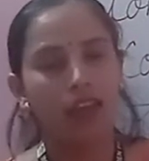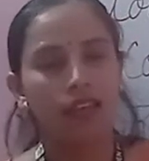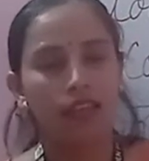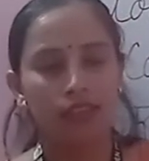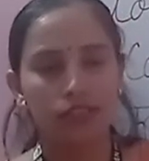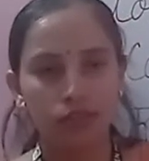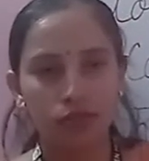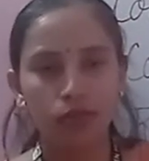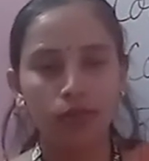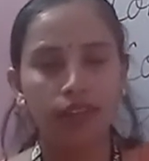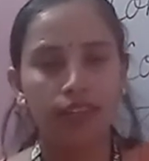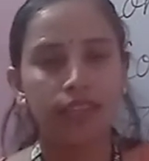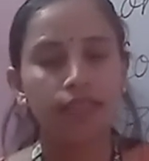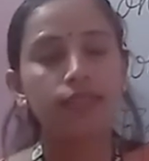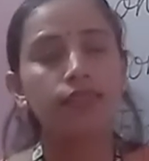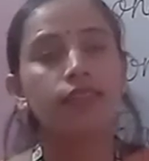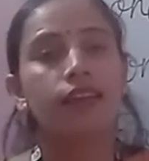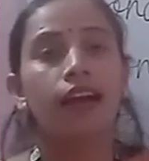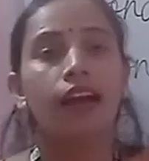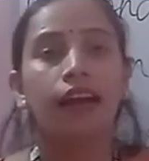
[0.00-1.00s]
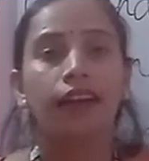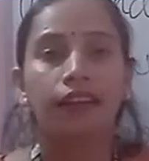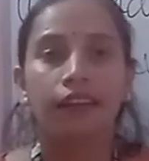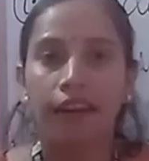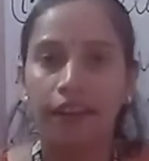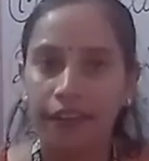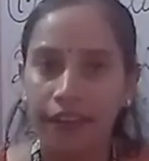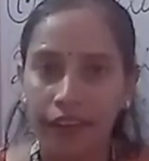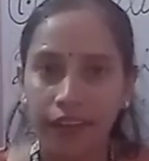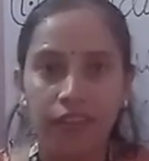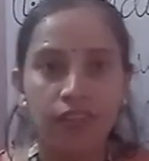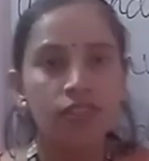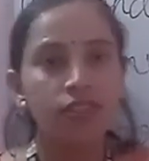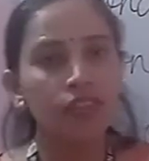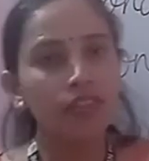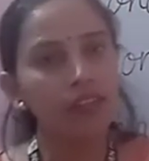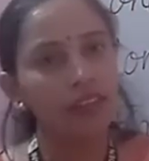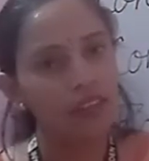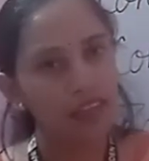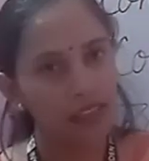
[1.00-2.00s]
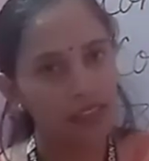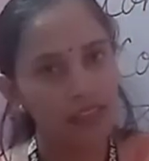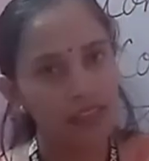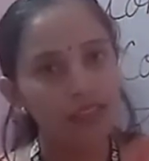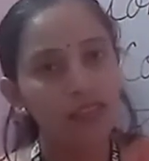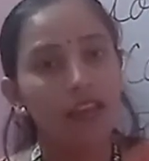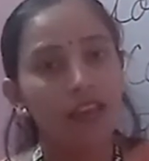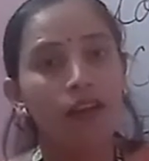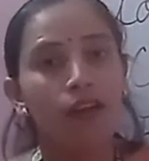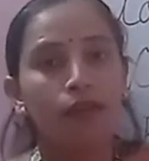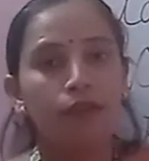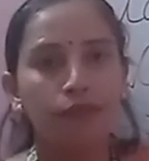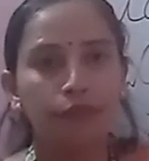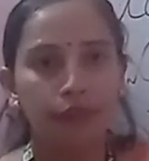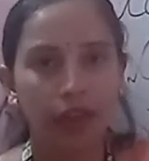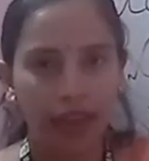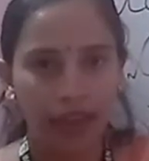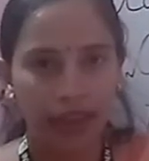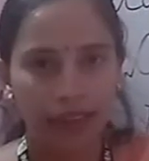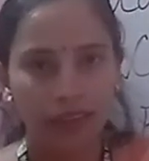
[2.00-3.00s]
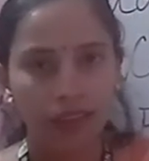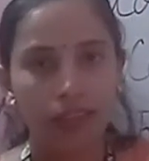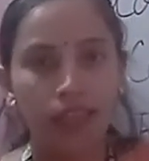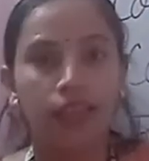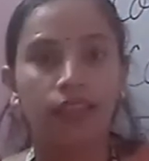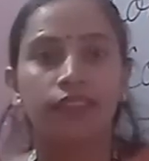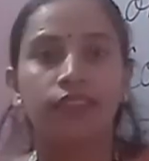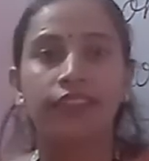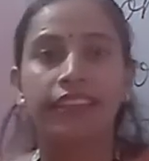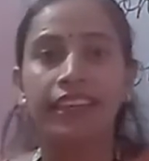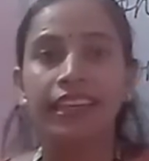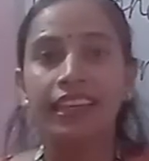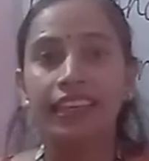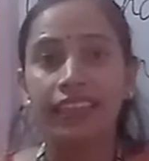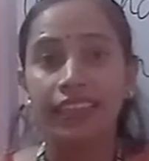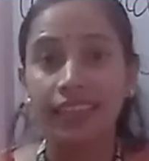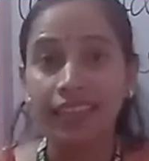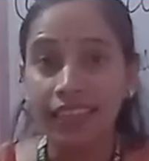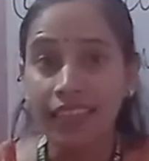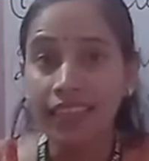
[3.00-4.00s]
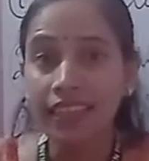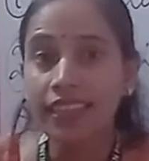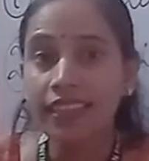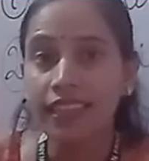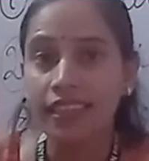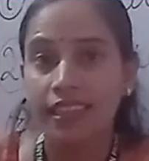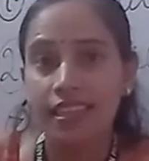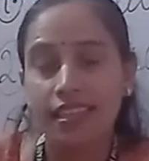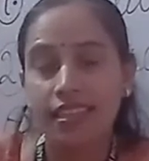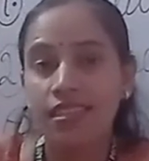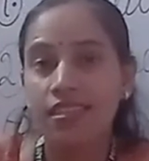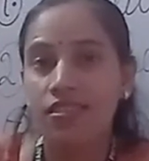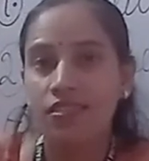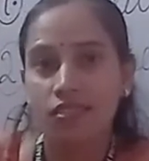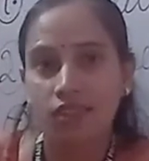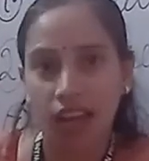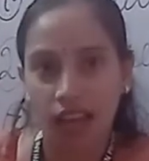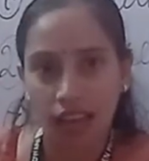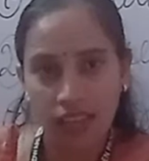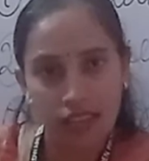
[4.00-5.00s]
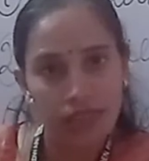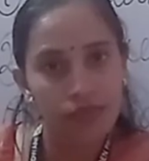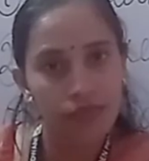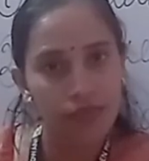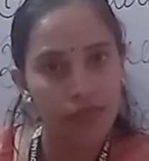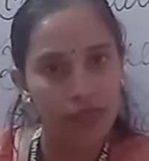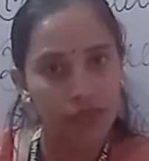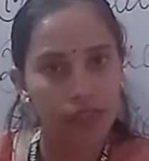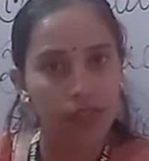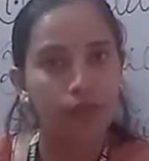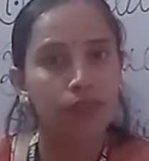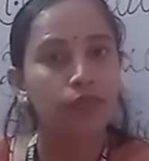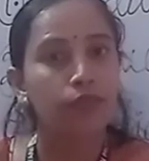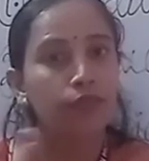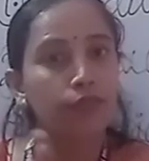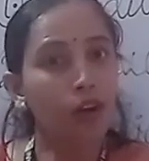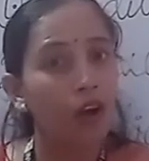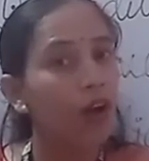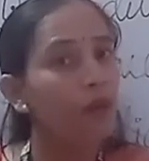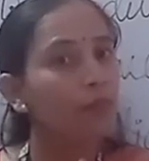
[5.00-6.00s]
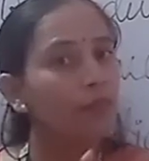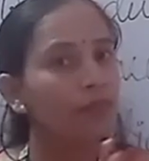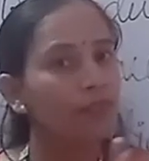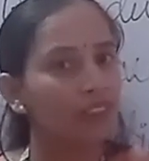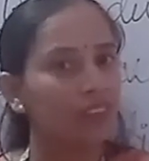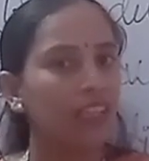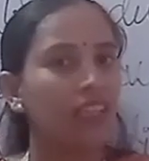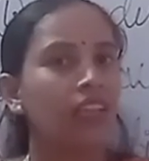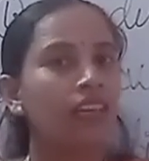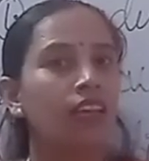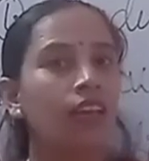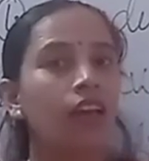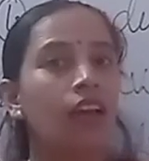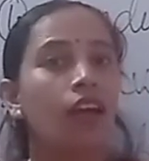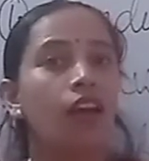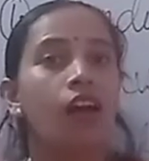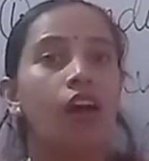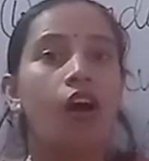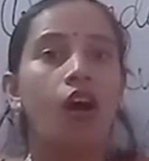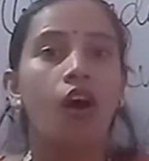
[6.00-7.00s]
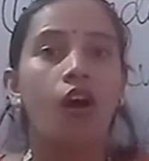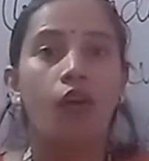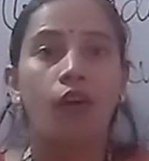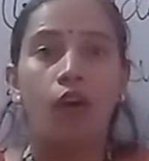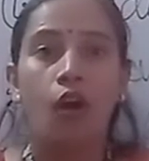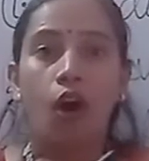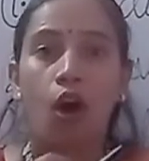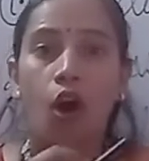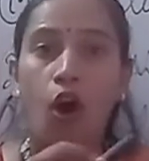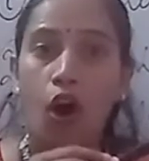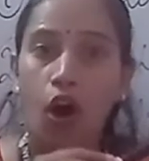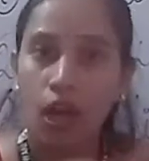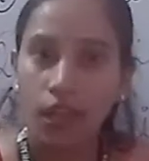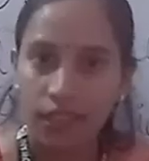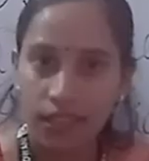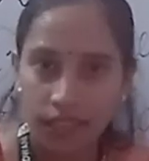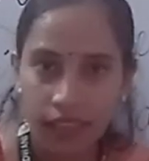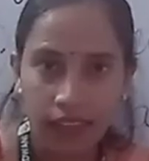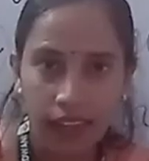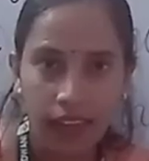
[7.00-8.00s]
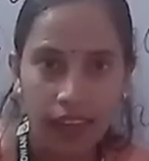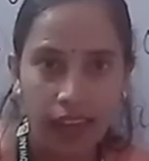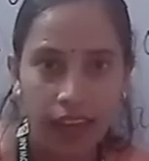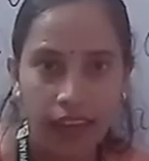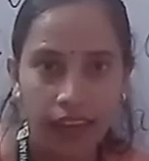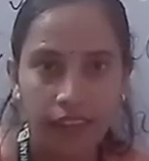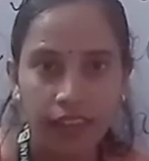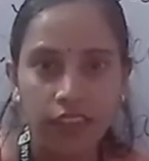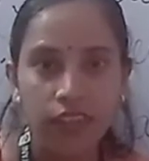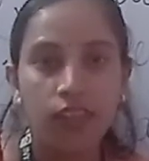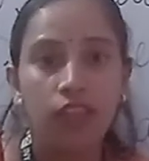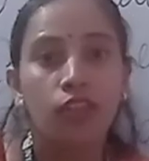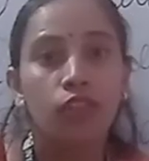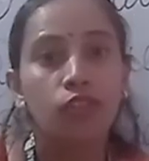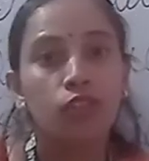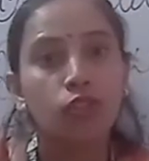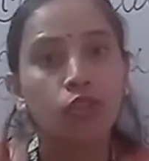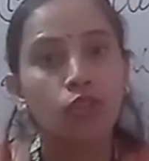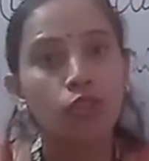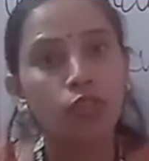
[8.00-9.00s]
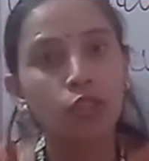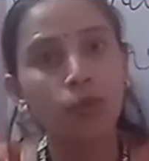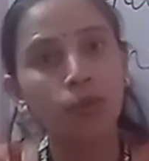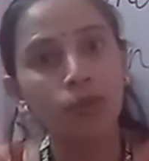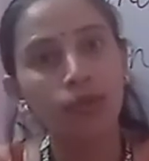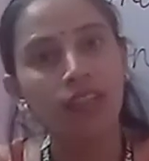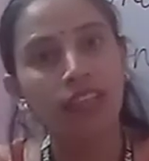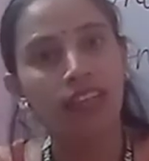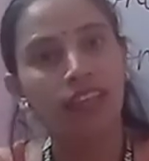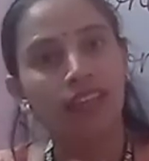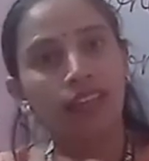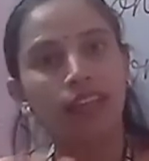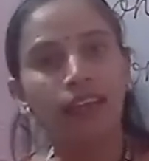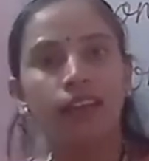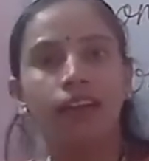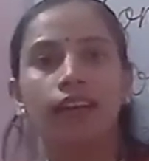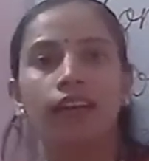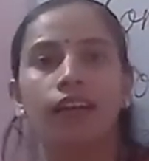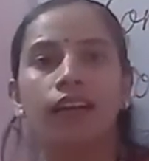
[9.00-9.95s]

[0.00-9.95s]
Students, conduction is when the heat is transferred from the hotter end to the